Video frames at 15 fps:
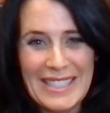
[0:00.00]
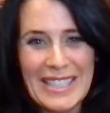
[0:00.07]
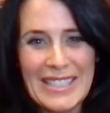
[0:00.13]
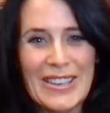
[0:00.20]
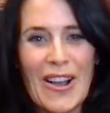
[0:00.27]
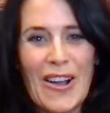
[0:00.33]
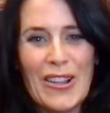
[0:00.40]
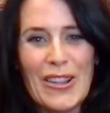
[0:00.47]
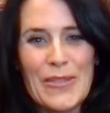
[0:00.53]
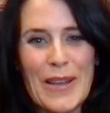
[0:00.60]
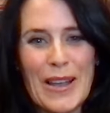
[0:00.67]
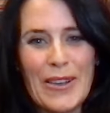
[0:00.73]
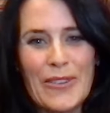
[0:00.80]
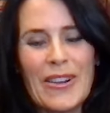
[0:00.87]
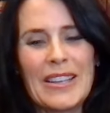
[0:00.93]
It's all
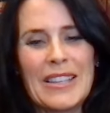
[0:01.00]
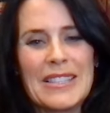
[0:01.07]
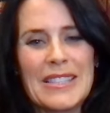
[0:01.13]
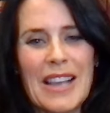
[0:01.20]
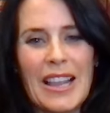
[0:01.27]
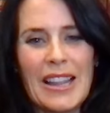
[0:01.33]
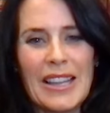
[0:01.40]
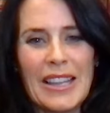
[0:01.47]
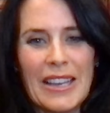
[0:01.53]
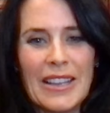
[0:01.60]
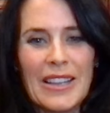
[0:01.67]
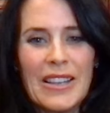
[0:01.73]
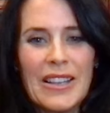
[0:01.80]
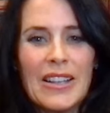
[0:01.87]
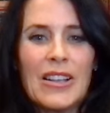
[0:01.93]
about reconciling
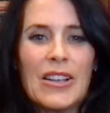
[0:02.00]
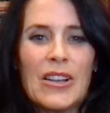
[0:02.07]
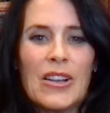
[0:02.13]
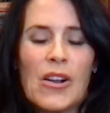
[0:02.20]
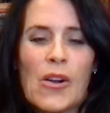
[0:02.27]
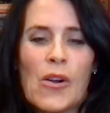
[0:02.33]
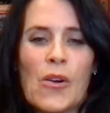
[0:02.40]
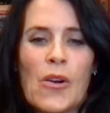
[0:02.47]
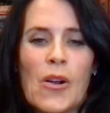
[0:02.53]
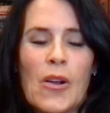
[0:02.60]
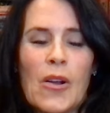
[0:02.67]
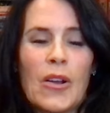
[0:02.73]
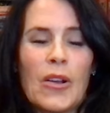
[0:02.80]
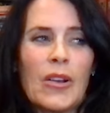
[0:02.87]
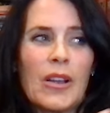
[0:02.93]

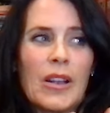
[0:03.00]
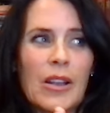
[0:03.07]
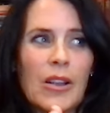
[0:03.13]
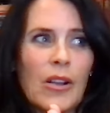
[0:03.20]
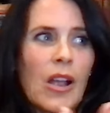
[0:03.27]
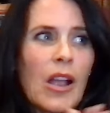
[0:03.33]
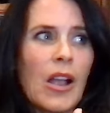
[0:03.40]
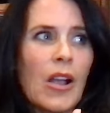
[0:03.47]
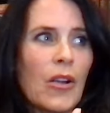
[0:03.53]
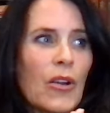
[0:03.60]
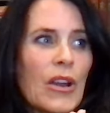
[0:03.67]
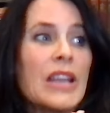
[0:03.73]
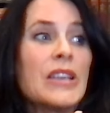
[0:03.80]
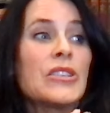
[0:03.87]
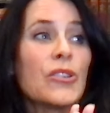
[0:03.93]
or
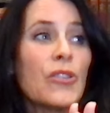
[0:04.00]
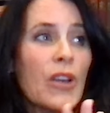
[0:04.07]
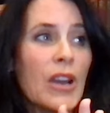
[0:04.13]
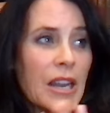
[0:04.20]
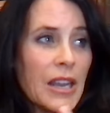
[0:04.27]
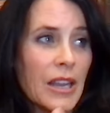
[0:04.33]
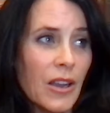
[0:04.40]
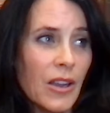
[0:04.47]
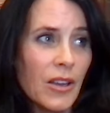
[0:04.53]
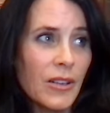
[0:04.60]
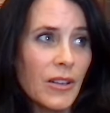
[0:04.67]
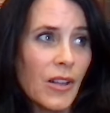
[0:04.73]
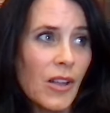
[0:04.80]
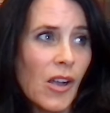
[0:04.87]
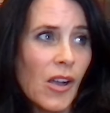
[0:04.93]
or integrating
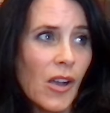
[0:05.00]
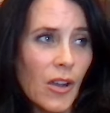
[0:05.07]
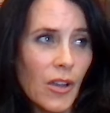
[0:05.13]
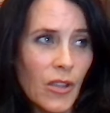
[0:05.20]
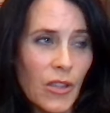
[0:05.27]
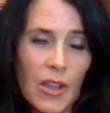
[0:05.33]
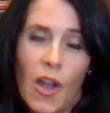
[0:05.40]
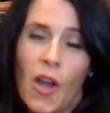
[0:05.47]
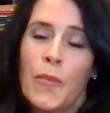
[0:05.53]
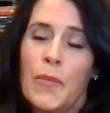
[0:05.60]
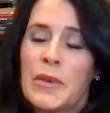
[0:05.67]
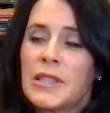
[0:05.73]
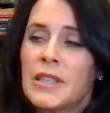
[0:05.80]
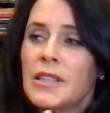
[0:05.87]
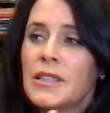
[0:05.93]
the
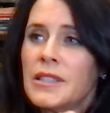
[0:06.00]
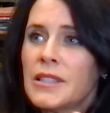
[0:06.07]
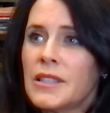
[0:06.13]
opposites.